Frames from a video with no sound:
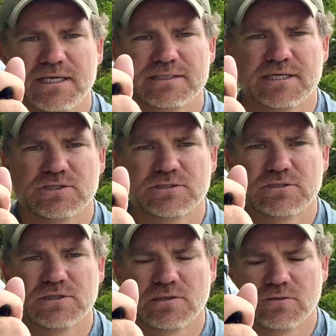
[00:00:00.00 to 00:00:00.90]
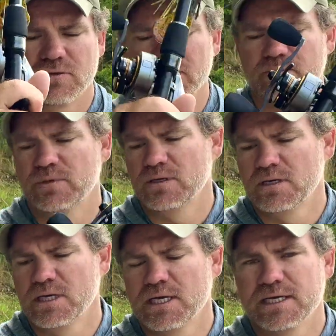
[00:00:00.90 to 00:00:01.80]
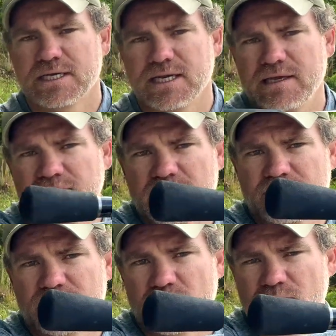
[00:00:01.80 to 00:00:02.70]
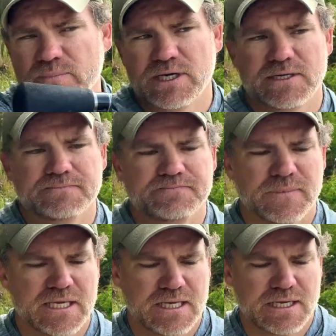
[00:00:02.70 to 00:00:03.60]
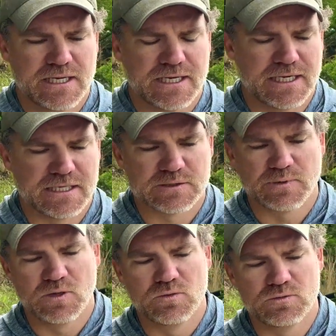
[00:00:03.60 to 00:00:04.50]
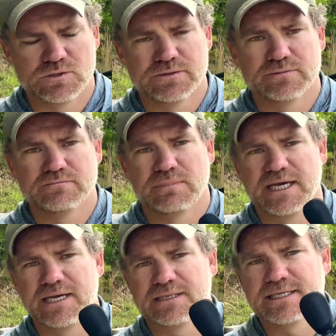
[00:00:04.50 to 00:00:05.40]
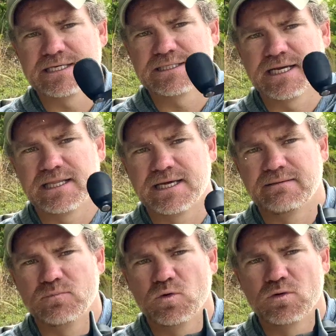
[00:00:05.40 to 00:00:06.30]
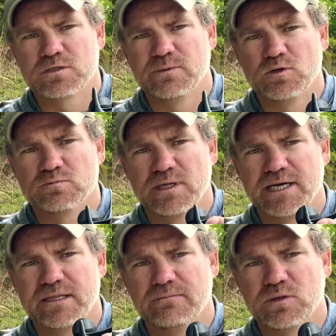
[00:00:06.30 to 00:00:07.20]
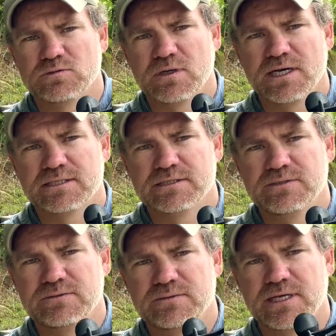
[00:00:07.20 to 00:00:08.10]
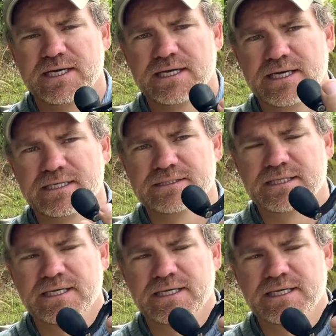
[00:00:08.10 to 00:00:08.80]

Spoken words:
Got a sure grip. Got an EVA foam butt. Exposed blank. It's actually got a lot more exposed blank than most rods do nowadays.